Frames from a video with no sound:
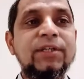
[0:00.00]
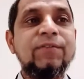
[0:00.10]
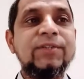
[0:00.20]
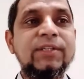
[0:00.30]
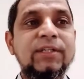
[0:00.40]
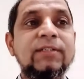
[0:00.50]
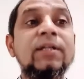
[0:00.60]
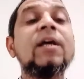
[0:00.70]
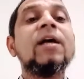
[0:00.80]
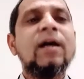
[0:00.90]
services.
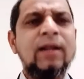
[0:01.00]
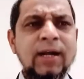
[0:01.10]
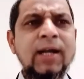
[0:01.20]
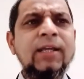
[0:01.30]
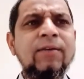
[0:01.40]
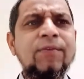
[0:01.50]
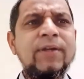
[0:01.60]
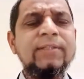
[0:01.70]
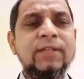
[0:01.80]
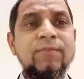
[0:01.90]
Ready
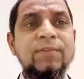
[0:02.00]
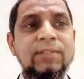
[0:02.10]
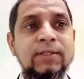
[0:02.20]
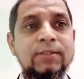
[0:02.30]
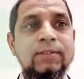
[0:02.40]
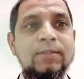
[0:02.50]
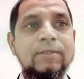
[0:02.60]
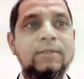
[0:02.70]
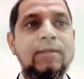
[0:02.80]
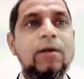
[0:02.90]
reference services.
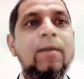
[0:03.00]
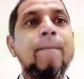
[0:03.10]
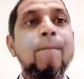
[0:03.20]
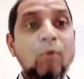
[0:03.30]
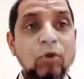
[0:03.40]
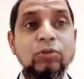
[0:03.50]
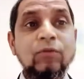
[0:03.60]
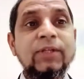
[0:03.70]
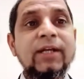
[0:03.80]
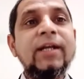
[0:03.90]
Most
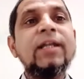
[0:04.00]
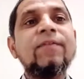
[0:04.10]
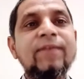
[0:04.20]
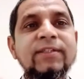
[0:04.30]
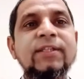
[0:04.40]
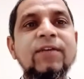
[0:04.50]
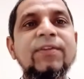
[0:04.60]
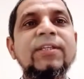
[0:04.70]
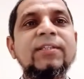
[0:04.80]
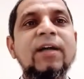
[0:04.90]
of the ready reference
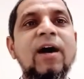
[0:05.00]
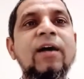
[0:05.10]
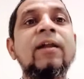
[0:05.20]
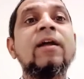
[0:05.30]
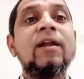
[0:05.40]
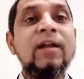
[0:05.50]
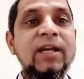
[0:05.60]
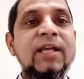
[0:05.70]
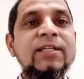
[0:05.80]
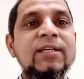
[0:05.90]
services are
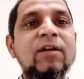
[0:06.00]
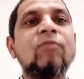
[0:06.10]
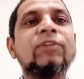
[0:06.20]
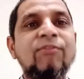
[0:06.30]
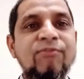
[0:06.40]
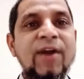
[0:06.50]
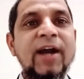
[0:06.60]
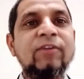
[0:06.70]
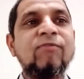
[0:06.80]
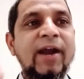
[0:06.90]
nature of the
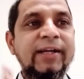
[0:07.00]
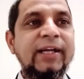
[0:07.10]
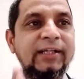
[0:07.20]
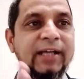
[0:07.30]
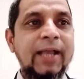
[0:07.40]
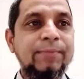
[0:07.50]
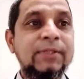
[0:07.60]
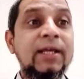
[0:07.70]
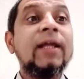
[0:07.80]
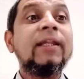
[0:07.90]
fact finding types
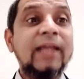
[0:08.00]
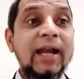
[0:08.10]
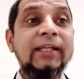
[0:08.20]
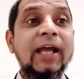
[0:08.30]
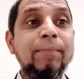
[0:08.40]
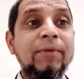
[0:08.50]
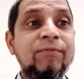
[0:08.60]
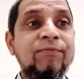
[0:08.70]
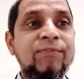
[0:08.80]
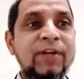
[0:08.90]
that can be
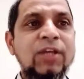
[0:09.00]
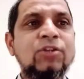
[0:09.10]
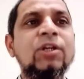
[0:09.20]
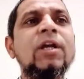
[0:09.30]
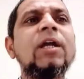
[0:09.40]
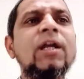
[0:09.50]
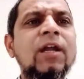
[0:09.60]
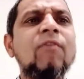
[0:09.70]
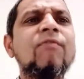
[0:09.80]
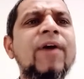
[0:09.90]
finished in
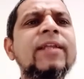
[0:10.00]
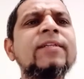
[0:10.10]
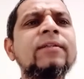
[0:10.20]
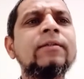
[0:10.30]
a very